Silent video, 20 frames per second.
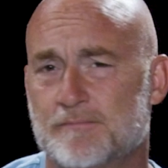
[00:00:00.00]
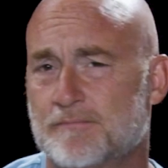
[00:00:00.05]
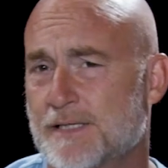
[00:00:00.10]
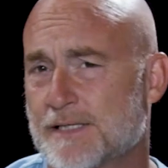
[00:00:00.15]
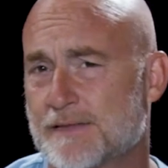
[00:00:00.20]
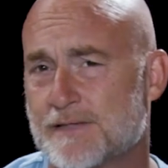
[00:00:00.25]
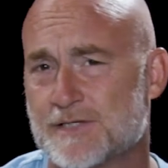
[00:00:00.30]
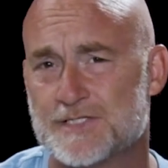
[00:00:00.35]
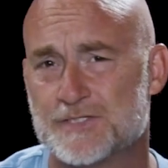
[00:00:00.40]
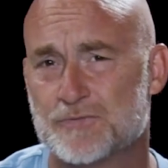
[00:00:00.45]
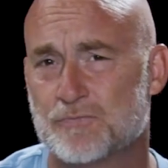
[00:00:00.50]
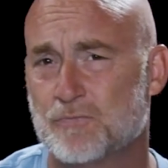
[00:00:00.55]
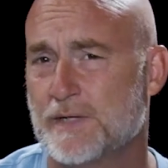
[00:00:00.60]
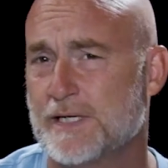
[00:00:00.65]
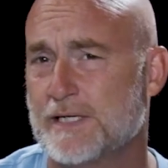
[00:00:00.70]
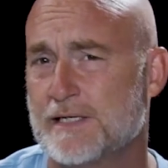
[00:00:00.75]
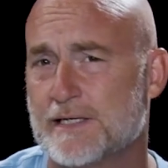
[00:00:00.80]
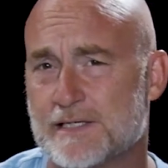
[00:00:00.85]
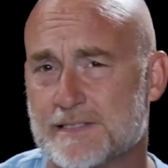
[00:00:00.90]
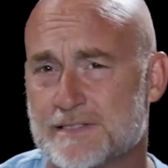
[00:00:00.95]
but the
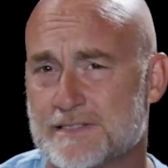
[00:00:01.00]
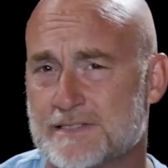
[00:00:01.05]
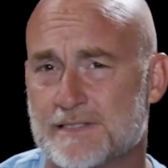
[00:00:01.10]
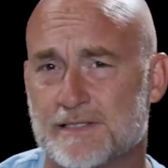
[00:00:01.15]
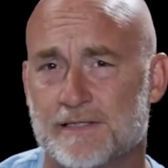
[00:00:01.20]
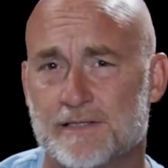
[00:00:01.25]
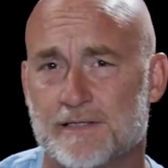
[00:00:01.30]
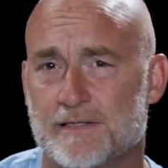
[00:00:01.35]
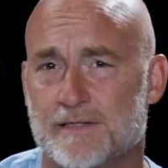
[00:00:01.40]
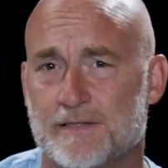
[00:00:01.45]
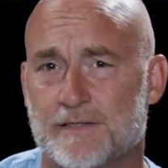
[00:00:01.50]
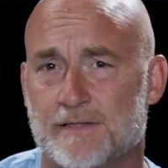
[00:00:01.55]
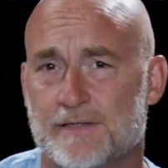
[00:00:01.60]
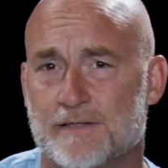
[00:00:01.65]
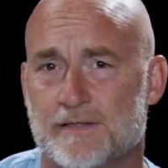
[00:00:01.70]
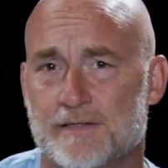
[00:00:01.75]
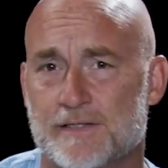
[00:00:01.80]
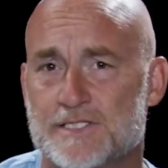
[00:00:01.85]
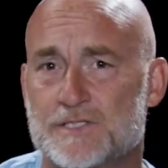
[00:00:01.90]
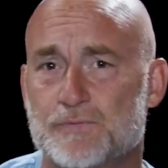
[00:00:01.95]
sweetest
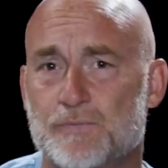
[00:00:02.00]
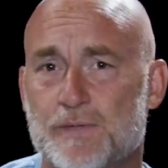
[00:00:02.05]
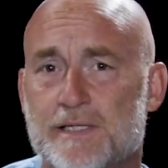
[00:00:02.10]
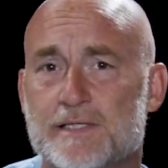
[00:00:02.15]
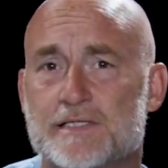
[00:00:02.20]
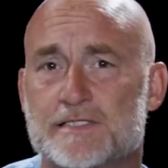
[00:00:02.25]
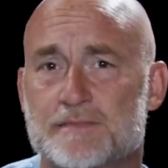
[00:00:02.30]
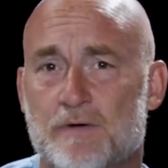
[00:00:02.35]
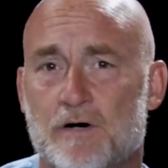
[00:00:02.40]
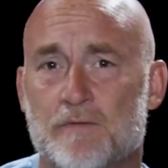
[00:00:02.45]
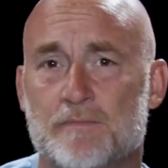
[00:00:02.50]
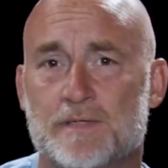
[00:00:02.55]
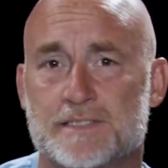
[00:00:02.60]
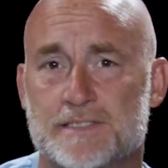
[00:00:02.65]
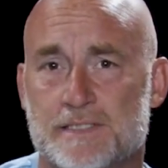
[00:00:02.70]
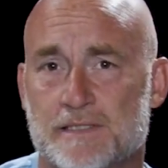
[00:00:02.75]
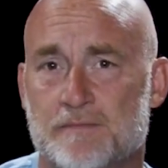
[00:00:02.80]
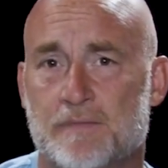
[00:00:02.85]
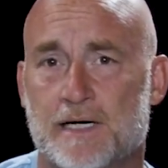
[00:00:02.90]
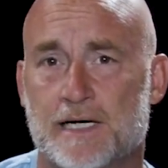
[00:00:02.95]
the sweetest
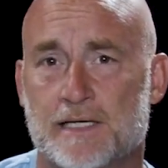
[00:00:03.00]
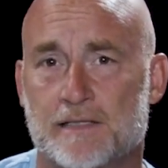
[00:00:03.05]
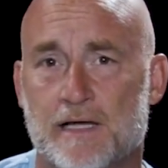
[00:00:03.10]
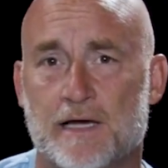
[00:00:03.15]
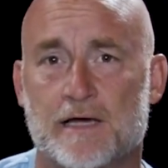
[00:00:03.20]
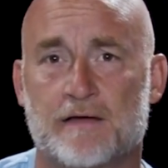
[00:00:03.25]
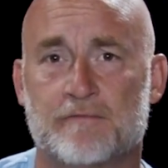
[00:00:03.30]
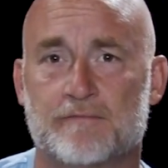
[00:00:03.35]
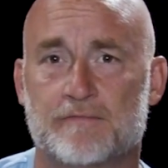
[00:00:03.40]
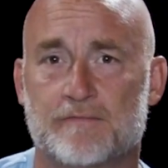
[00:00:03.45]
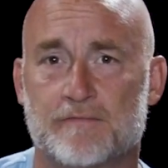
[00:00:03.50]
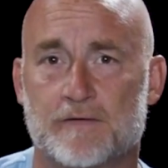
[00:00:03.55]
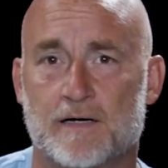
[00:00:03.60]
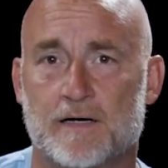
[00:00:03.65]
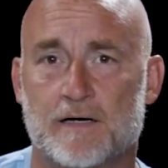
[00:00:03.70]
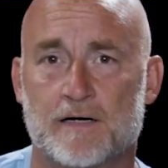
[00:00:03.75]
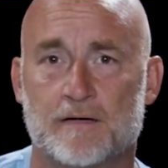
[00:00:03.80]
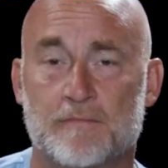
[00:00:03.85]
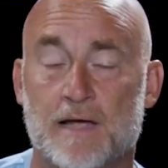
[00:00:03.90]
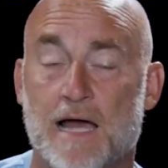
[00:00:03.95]
moments in my life
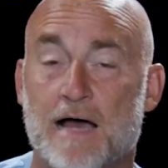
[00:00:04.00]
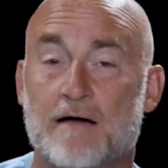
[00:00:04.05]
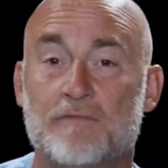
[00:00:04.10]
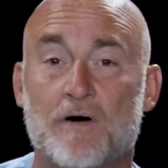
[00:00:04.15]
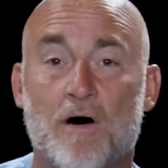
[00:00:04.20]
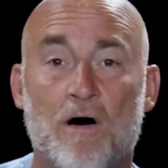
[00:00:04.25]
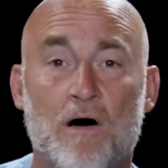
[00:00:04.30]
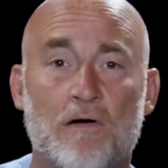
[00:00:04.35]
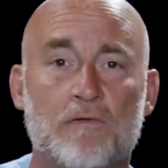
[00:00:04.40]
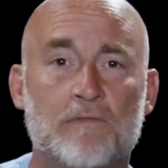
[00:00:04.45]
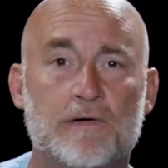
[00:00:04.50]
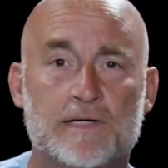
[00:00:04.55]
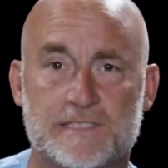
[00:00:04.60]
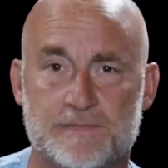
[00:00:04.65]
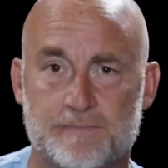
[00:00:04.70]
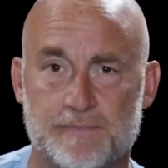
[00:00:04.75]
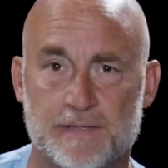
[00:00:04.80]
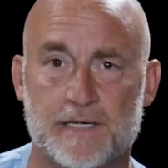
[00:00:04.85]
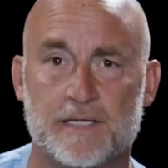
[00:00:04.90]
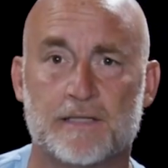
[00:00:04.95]
um, have
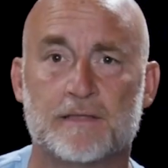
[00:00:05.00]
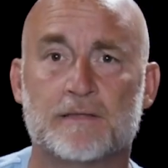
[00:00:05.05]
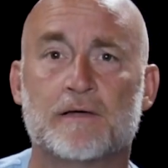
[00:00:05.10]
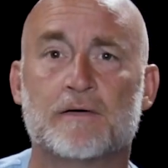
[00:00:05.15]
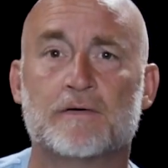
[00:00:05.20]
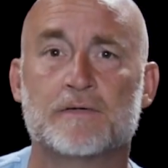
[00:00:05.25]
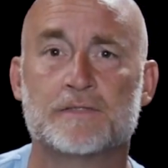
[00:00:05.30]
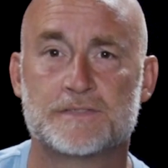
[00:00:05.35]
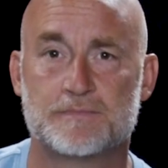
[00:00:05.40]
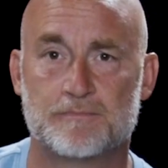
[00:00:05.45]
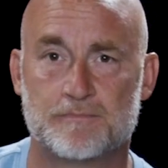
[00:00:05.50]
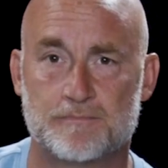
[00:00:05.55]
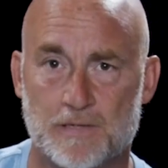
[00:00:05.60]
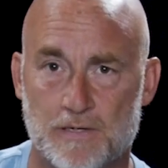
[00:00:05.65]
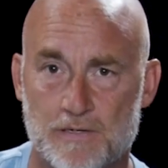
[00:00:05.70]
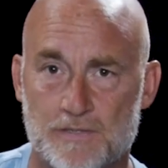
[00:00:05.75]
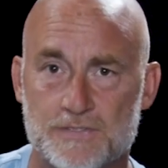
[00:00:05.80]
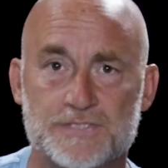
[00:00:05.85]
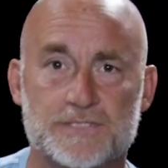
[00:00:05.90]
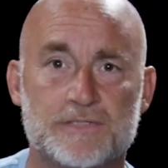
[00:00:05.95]
always been those
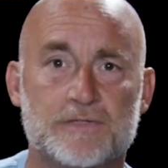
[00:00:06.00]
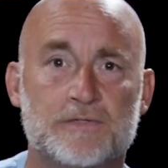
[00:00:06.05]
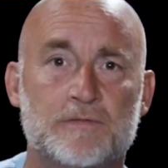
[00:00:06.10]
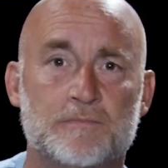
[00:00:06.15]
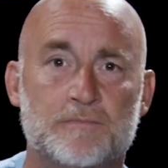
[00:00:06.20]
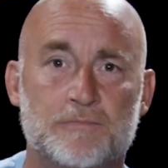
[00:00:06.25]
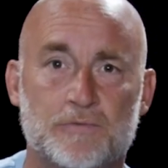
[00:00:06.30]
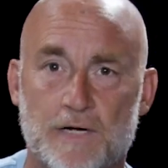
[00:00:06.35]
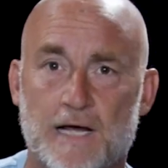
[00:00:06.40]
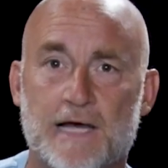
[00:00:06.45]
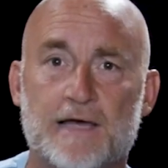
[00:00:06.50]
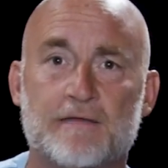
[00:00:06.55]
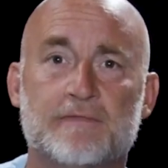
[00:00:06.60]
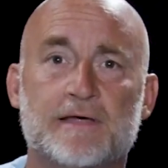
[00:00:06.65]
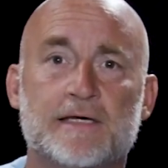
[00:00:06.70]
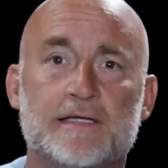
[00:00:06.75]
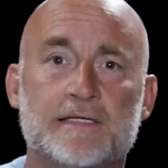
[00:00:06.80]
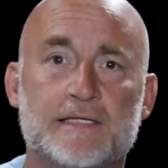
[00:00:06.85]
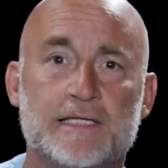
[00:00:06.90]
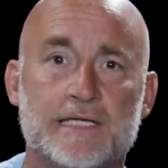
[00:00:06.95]
personal,
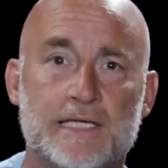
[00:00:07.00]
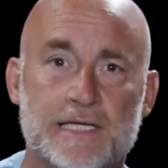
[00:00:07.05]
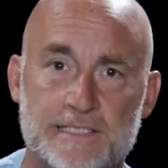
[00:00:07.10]
private,